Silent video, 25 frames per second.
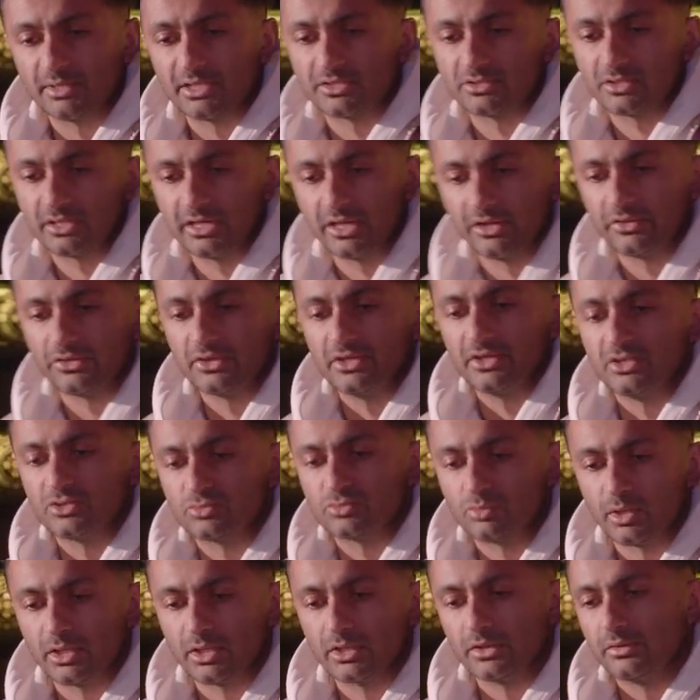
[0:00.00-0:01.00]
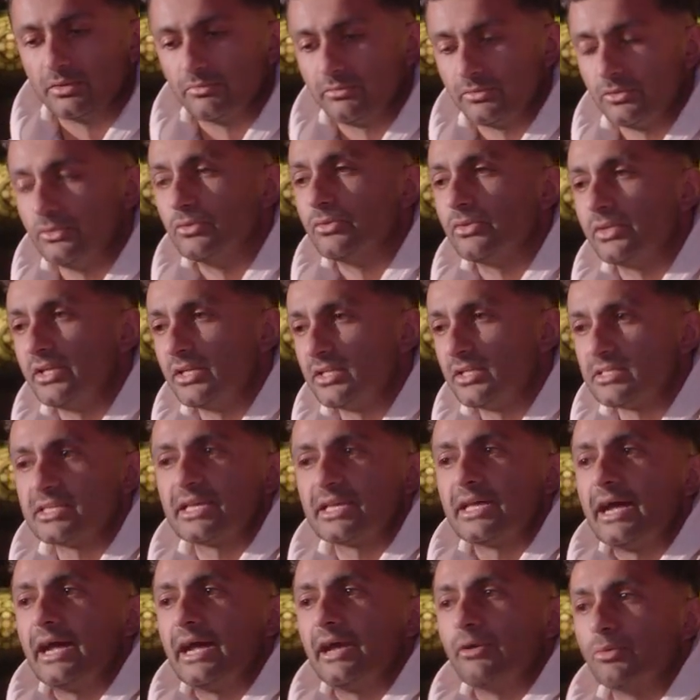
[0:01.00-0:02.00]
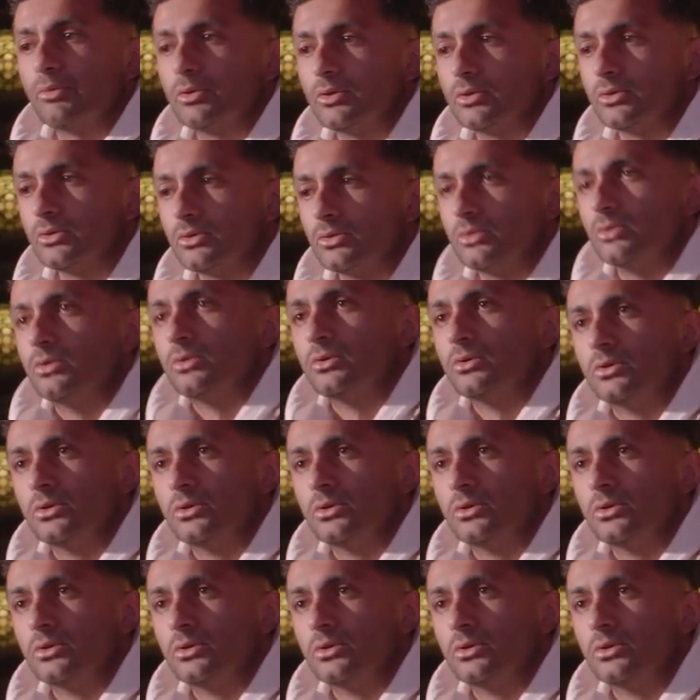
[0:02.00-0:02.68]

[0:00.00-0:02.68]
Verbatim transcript: Asian mental health is one of the few things that I will